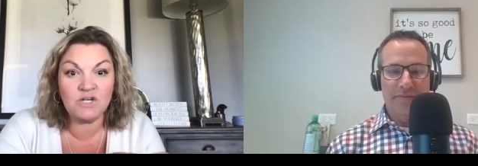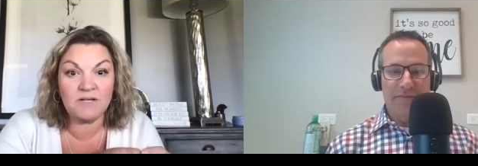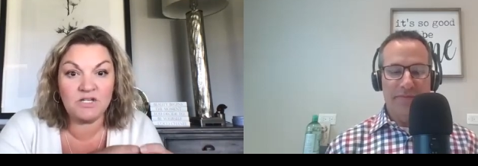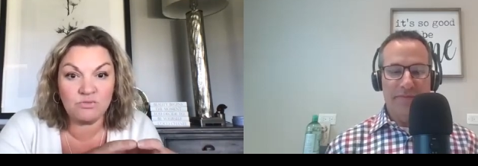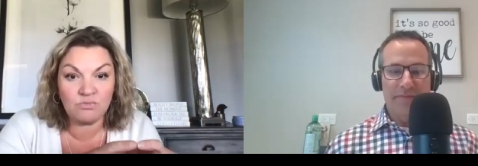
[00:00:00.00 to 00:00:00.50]
Speaker 1: should
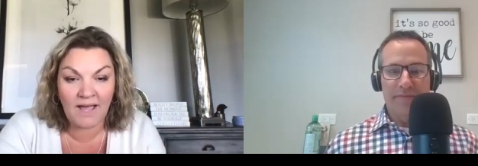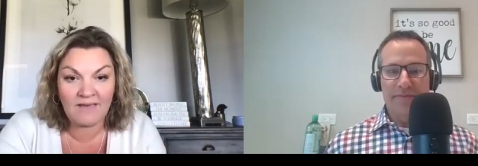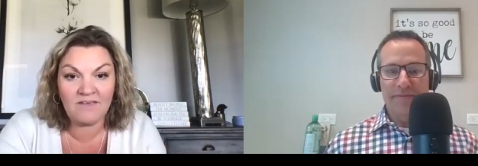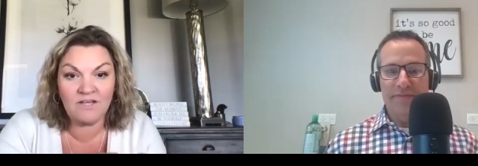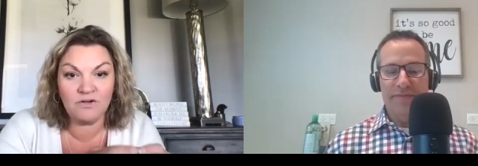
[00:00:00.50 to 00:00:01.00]
be
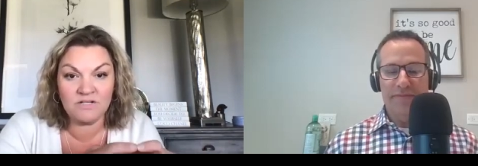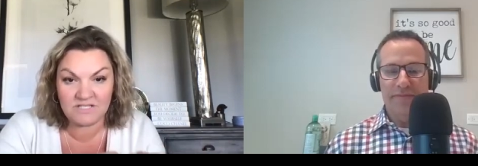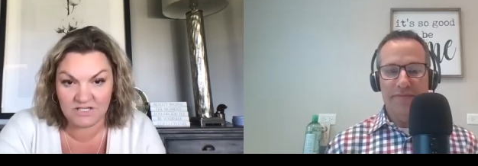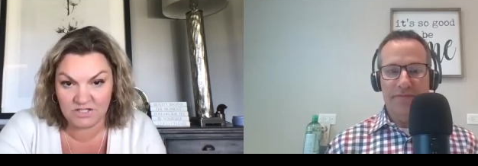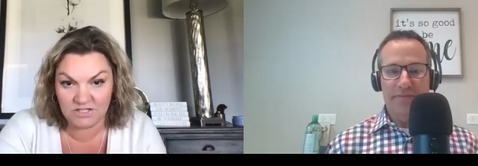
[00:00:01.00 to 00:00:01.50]
driving your
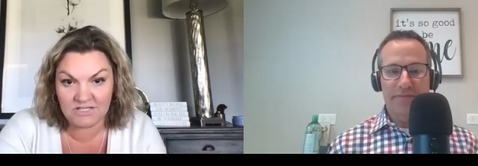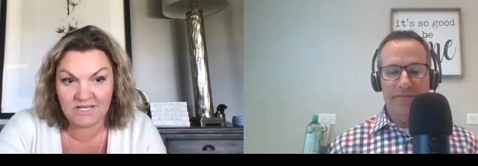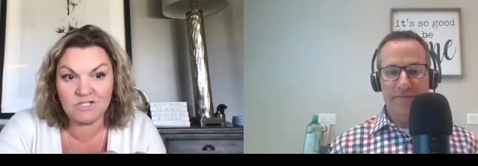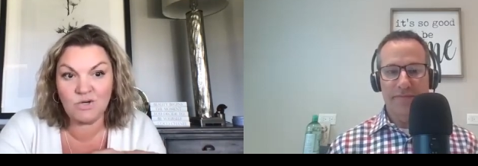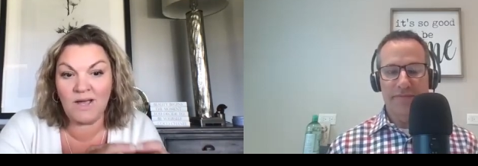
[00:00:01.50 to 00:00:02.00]
decisions.
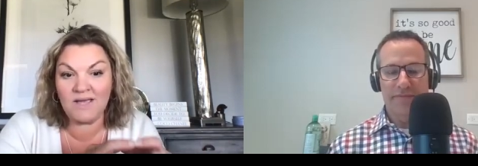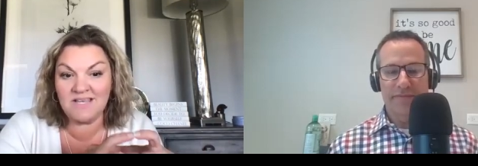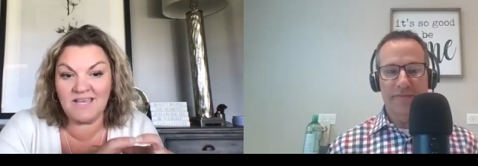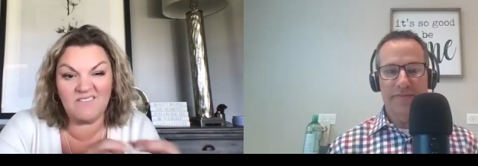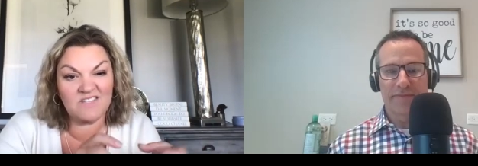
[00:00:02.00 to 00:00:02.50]
And so I
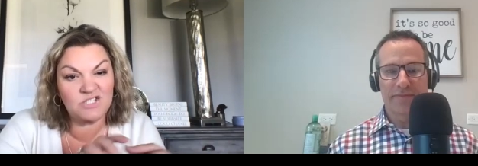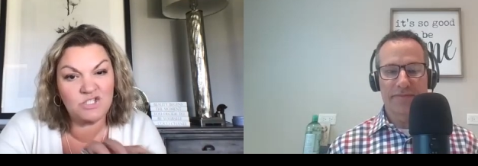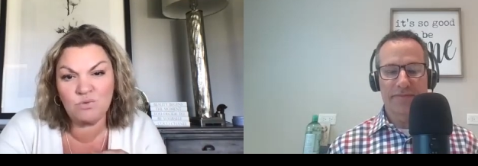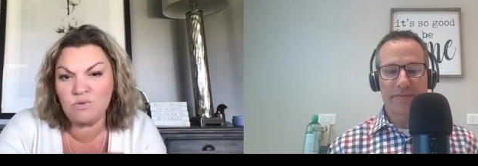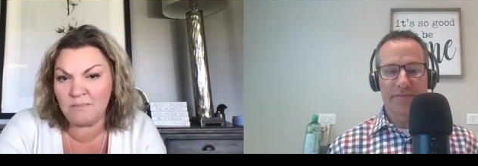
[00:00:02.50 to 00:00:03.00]
say, if it's
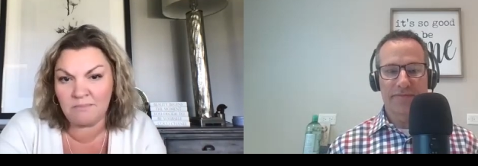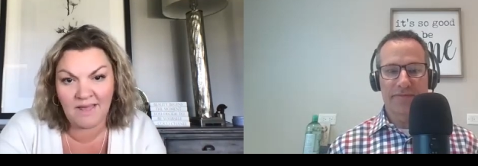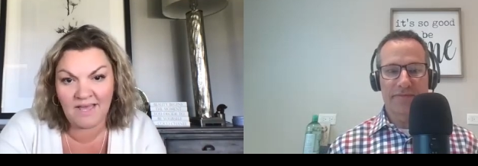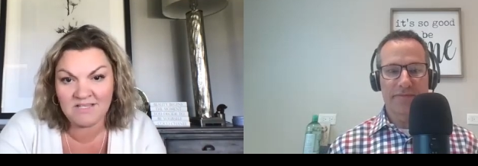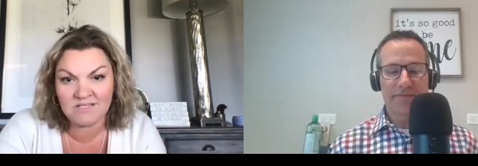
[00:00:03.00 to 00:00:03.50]
too
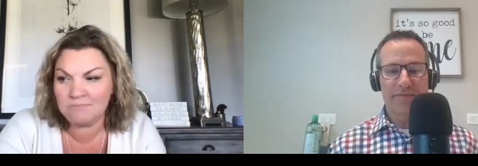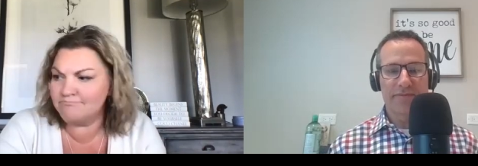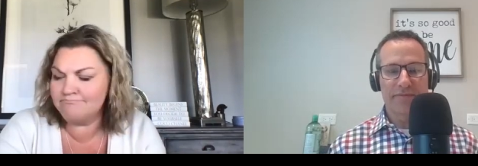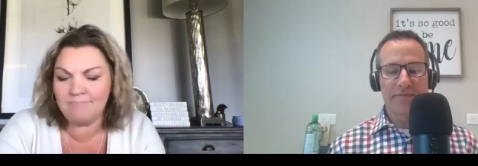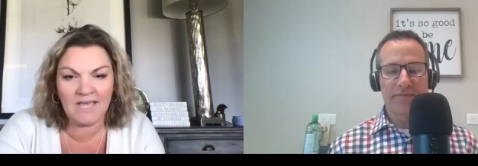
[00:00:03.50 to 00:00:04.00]
complex,
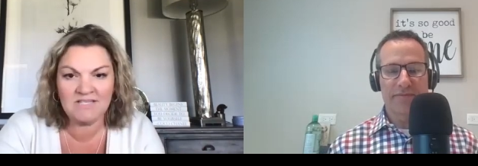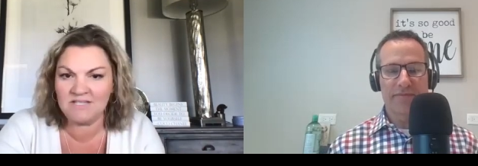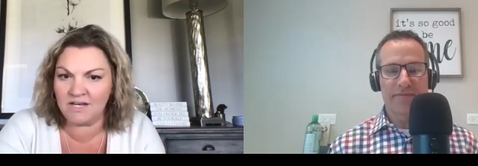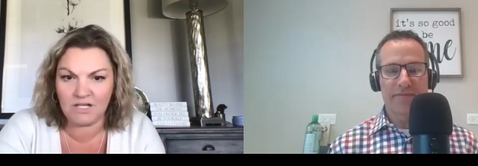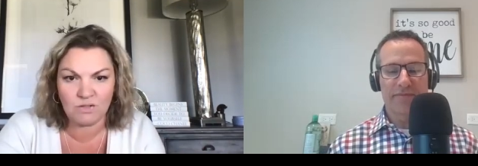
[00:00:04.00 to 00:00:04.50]

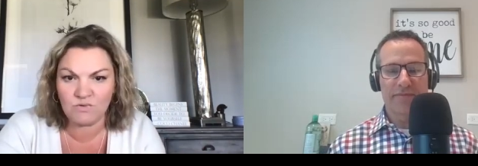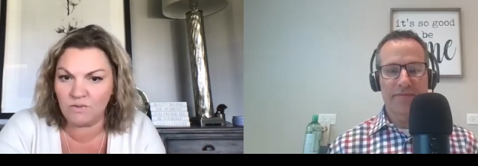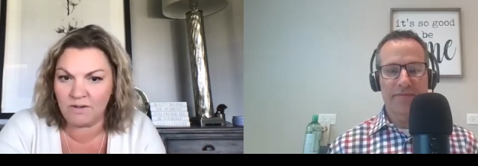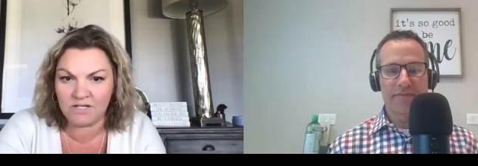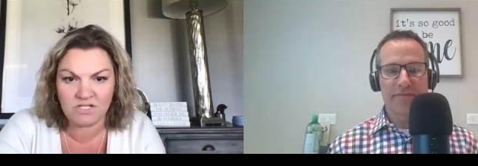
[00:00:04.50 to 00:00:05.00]
it's not a
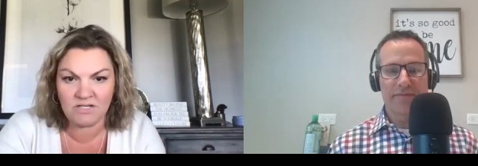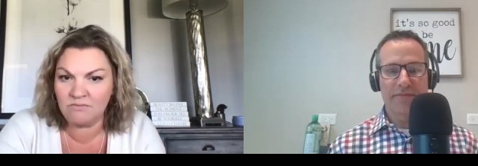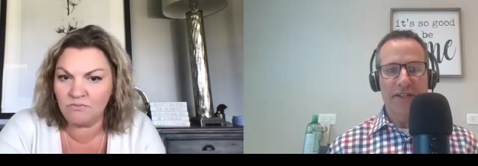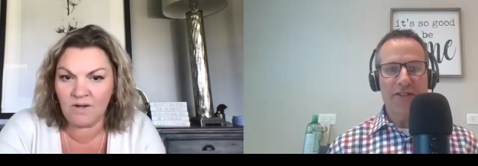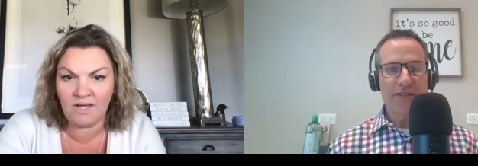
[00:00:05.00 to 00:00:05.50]
useful budget,
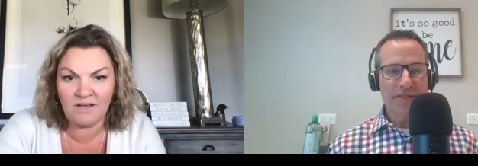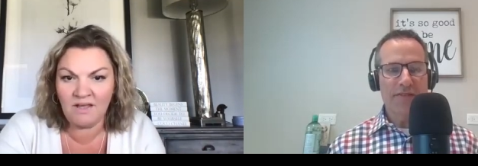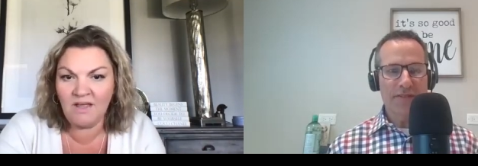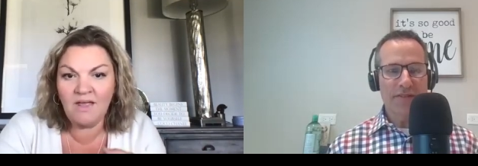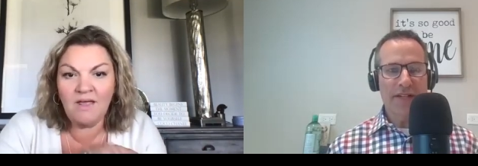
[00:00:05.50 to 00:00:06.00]

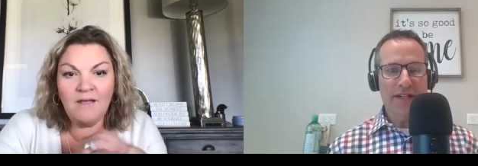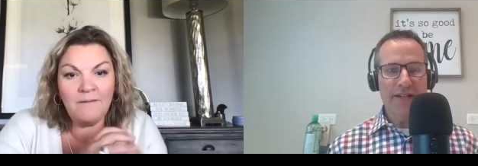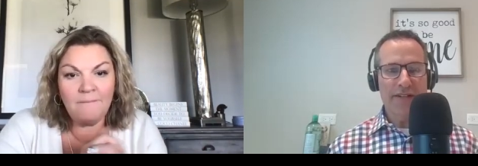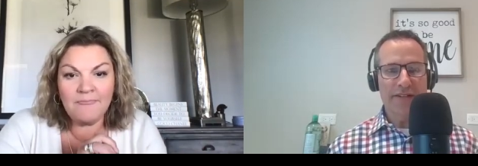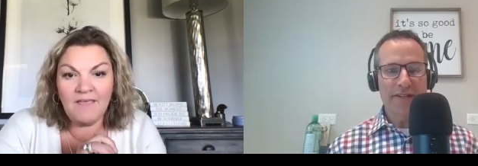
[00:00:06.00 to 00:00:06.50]
right?
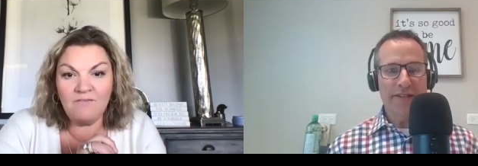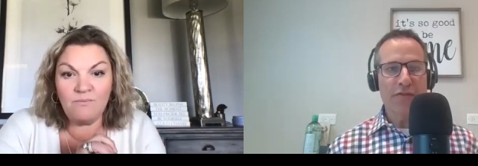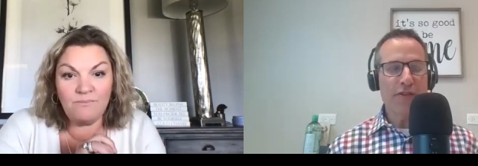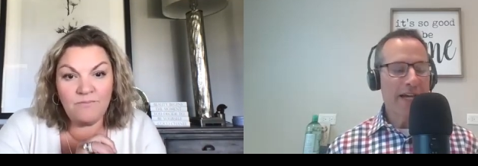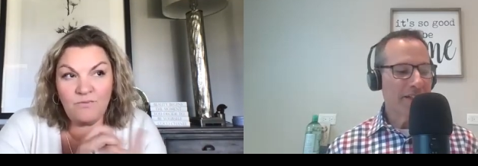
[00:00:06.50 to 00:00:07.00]
Speaker 2: Yeah.
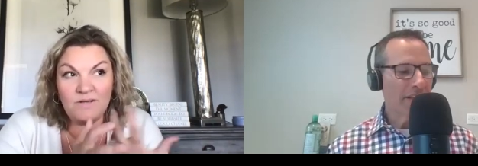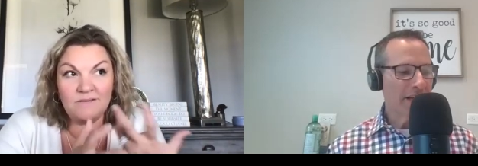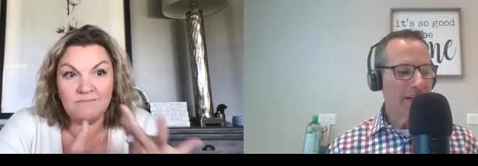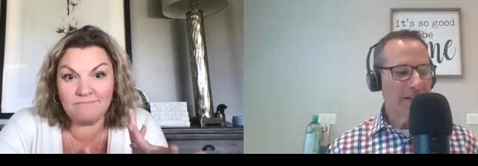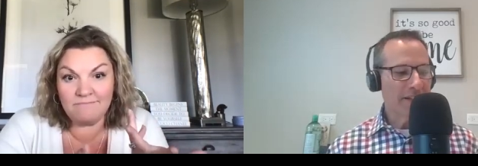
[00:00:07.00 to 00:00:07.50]
So if you had to
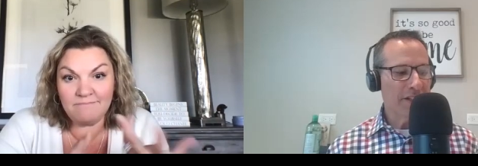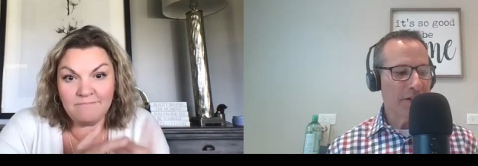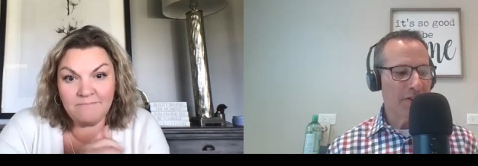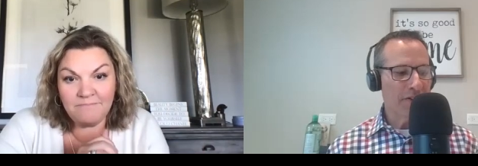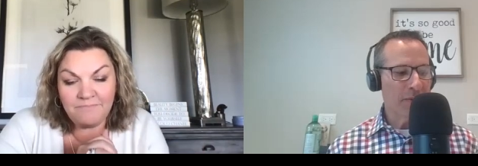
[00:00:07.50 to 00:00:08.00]
like, you
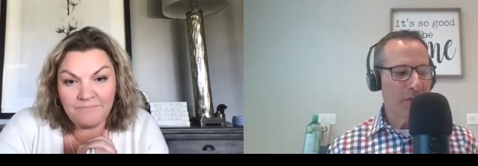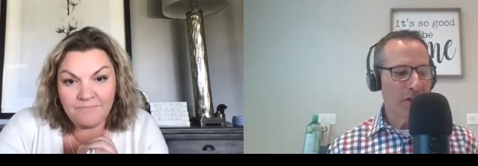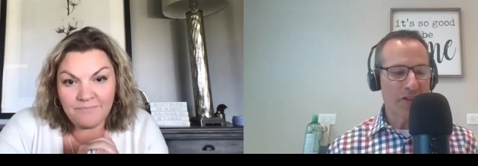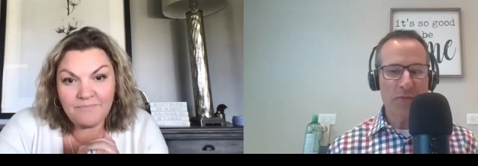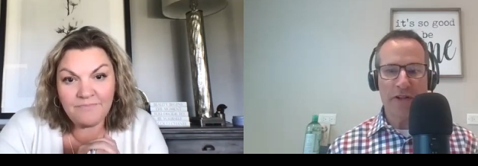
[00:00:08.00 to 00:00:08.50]
know, the
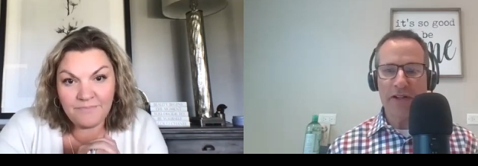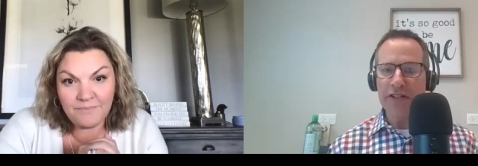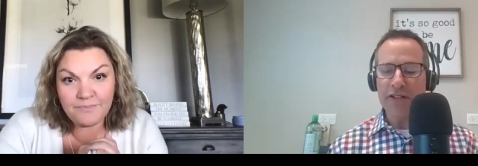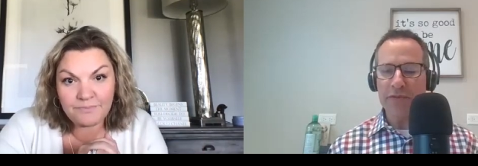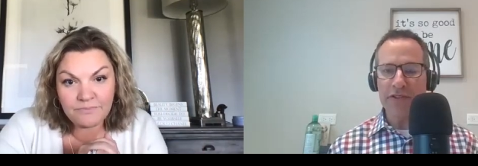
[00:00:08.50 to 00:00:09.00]
similar
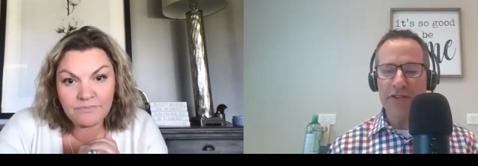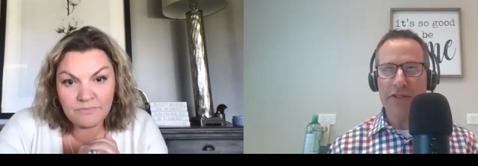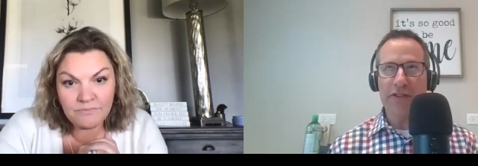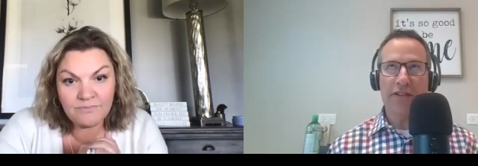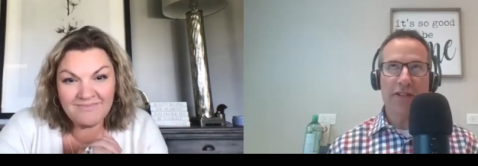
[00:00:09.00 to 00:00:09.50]
experience, it
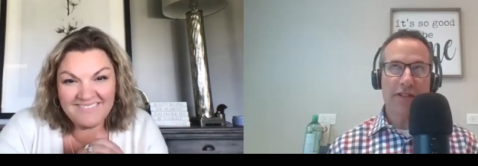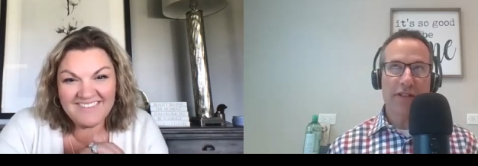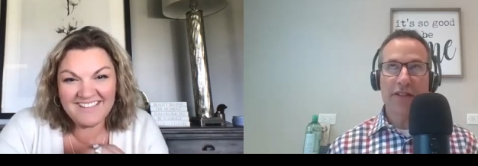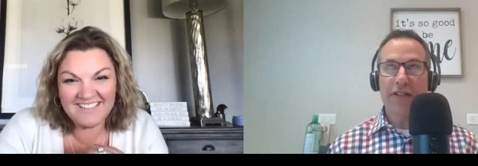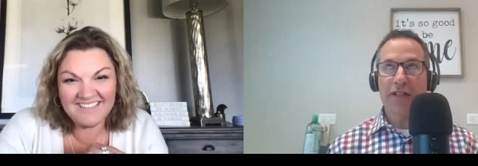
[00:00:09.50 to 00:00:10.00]
was
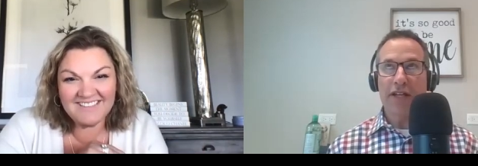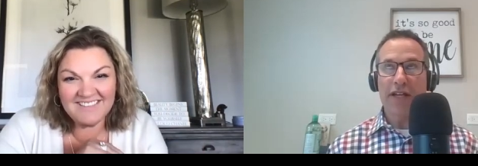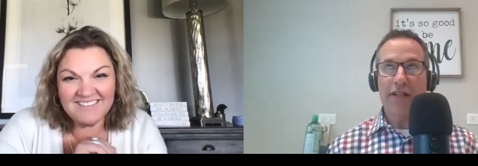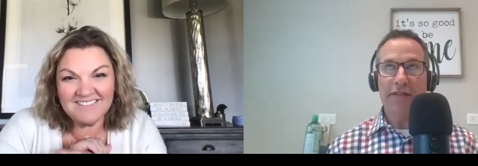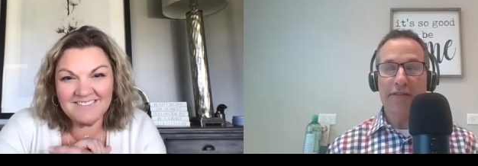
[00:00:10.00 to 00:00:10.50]

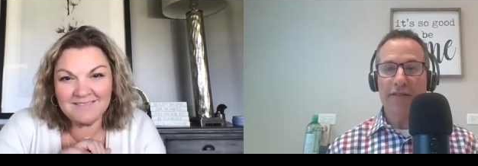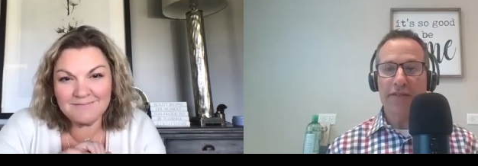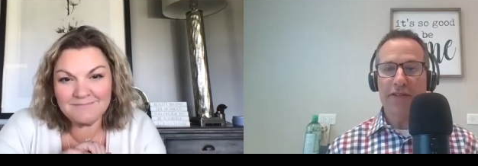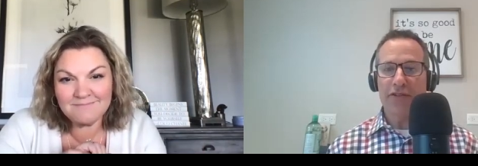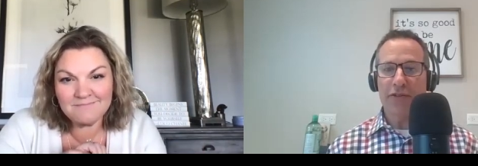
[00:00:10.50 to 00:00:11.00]

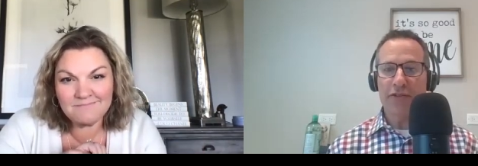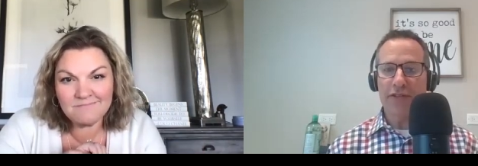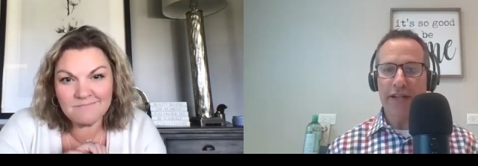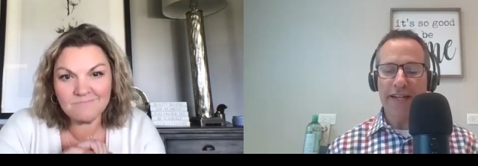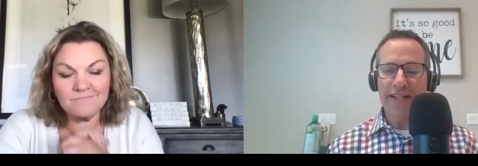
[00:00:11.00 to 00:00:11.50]
this sort of,
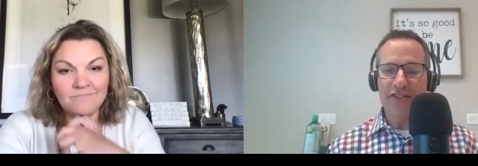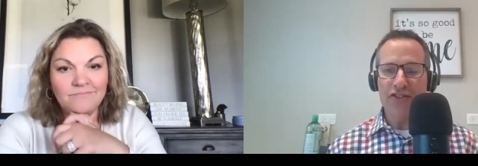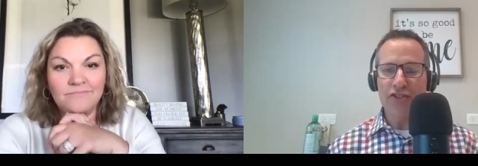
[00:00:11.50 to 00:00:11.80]
I guess,